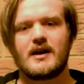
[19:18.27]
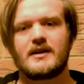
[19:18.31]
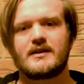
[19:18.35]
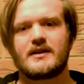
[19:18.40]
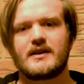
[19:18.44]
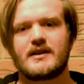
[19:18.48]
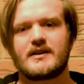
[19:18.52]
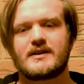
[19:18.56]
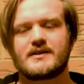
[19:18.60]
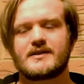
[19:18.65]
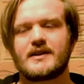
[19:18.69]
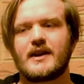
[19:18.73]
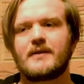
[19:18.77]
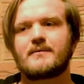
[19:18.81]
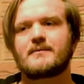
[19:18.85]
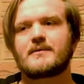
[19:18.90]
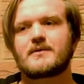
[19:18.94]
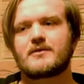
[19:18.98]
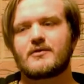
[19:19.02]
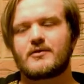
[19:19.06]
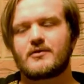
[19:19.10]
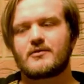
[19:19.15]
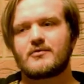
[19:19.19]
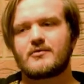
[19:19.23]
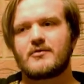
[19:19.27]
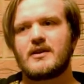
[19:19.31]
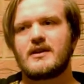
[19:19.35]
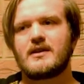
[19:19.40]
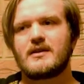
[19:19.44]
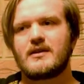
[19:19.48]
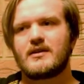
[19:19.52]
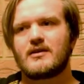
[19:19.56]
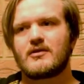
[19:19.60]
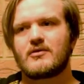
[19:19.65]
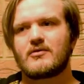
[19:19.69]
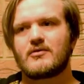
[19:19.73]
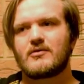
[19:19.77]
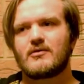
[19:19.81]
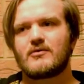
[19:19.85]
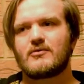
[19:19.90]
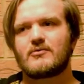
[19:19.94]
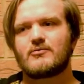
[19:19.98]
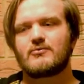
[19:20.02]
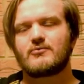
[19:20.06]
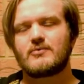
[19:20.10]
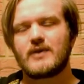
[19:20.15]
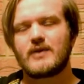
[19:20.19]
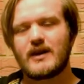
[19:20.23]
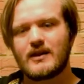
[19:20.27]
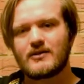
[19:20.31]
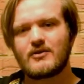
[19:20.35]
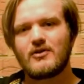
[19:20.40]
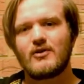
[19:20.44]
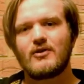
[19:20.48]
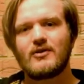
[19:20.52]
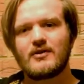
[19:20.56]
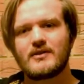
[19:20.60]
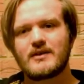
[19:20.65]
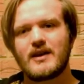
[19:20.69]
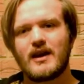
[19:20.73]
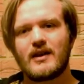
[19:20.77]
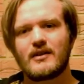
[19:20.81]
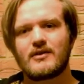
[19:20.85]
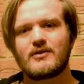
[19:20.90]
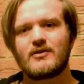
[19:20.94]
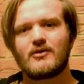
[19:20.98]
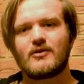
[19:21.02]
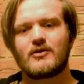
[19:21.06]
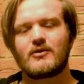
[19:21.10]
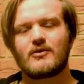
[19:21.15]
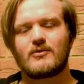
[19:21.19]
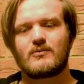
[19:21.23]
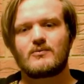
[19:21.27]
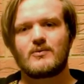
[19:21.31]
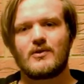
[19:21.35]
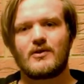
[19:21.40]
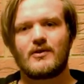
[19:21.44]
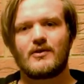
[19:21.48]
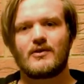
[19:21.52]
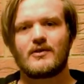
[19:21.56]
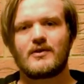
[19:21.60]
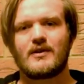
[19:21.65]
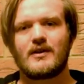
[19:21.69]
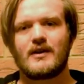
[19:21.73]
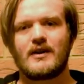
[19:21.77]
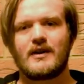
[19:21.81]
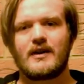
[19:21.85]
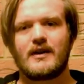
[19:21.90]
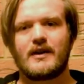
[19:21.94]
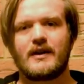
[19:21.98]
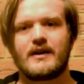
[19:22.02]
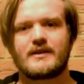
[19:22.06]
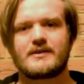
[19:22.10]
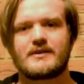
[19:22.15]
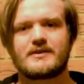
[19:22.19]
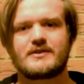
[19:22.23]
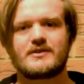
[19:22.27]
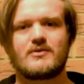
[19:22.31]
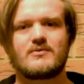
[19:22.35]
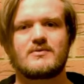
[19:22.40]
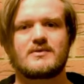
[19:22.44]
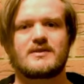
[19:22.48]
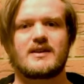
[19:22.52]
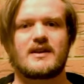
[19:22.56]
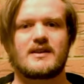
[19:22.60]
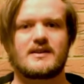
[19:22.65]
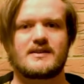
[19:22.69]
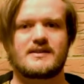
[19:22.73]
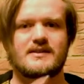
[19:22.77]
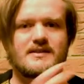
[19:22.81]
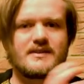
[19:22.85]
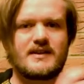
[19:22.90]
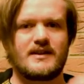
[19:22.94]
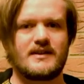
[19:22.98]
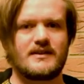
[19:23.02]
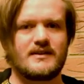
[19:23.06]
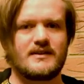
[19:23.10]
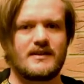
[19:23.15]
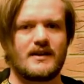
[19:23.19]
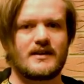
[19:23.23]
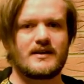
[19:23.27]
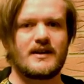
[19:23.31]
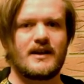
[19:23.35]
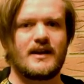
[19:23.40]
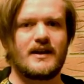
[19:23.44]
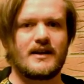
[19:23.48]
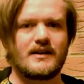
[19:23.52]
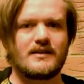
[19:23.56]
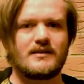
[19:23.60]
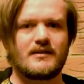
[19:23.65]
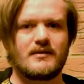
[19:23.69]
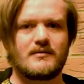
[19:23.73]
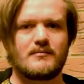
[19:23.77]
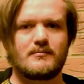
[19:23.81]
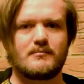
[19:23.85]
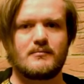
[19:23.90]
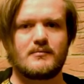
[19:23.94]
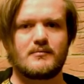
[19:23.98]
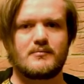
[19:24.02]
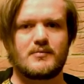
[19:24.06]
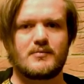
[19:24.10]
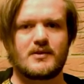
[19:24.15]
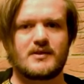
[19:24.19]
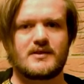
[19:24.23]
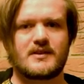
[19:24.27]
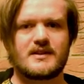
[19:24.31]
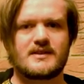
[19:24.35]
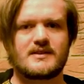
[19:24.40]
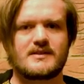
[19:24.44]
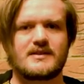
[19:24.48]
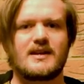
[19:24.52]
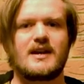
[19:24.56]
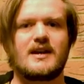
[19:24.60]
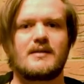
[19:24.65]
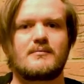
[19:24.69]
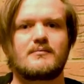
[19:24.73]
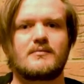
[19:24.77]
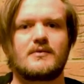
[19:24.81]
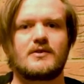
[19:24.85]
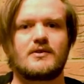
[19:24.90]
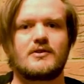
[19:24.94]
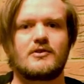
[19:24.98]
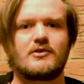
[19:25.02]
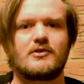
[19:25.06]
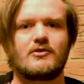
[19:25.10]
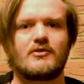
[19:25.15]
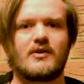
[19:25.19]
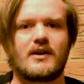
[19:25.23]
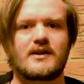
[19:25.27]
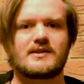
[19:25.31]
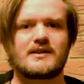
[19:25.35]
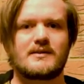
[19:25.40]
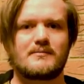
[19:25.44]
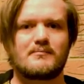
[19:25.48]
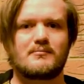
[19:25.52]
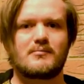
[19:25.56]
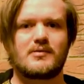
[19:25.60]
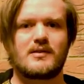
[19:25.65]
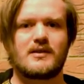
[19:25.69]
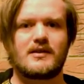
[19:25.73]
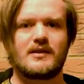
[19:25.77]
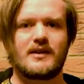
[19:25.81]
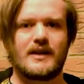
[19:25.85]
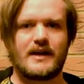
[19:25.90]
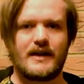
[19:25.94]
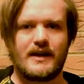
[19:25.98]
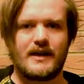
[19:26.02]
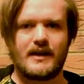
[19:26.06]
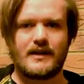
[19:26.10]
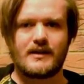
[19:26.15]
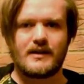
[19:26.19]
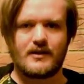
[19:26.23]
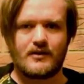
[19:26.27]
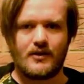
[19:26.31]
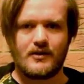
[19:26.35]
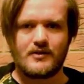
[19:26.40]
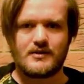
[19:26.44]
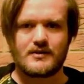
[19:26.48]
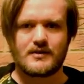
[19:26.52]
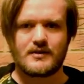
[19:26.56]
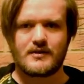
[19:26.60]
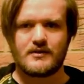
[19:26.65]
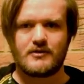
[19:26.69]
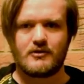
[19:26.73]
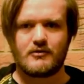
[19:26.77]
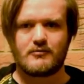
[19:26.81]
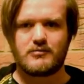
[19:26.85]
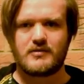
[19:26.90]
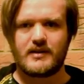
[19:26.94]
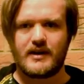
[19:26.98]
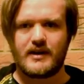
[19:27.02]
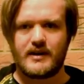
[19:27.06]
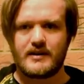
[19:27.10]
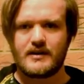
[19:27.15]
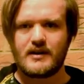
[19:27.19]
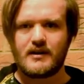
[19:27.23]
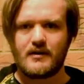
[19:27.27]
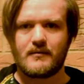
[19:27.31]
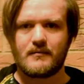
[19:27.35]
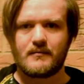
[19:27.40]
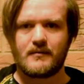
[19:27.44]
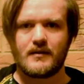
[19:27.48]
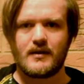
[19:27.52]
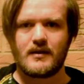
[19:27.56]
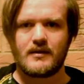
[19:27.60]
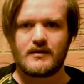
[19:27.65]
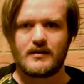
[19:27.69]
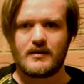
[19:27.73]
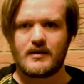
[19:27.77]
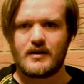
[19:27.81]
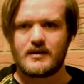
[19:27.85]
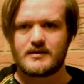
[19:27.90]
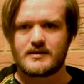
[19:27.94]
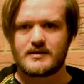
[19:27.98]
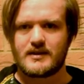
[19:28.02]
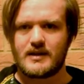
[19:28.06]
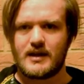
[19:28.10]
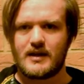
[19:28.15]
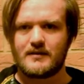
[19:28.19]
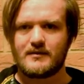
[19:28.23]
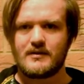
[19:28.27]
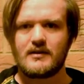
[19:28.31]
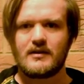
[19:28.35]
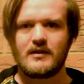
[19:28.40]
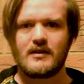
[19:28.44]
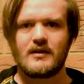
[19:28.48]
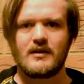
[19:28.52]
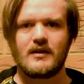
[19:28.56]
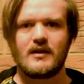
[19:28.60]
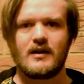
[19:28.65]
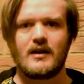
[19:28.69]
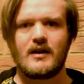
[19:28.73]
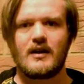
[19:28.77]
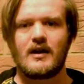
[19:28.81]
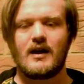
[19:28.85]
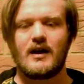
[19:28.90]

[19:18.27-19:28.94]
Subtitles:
And then Syphon Filter 3 retconned that there, where it shows that scene again. But this time, you're actually playing it out. You're playing it as a level.